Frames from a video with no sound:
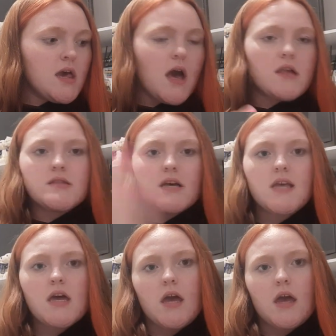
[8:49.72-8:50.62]
and then
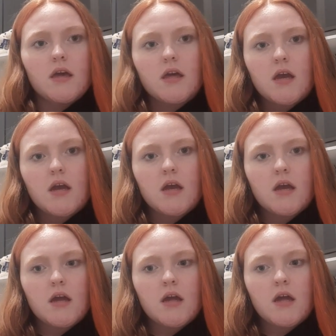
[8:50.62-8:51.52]
that's it.
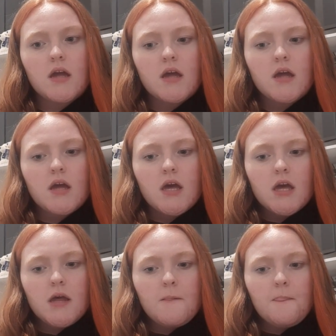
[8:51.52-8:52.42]

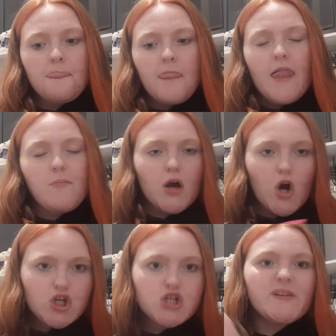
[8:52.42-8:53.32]
And then my
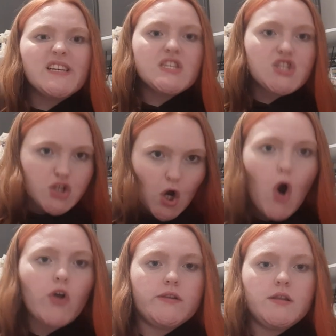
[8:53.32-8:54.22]
costume is
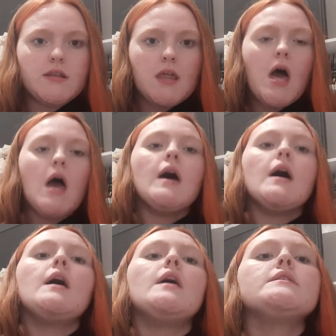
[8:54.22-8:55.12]
done.
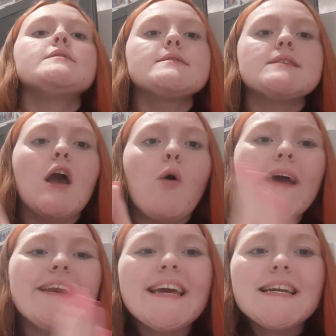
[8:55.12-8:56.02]

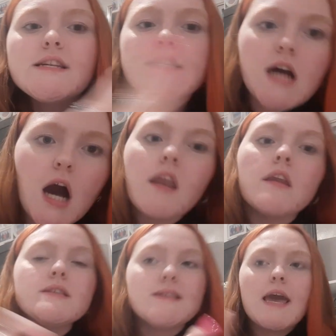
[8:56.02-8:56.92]
D-O-N-E,
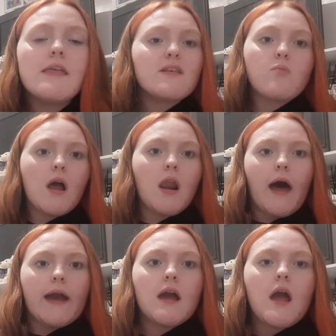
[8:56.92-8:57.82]
done. See, that's what I
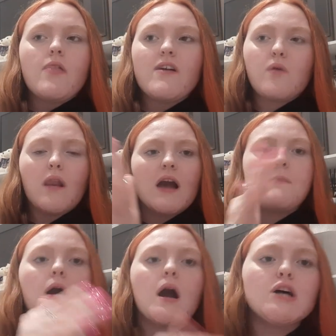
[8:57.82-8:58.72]
like. That's what I like
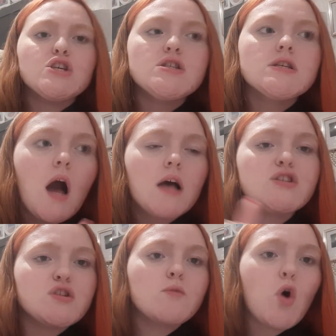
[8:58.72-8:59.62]
about cust custom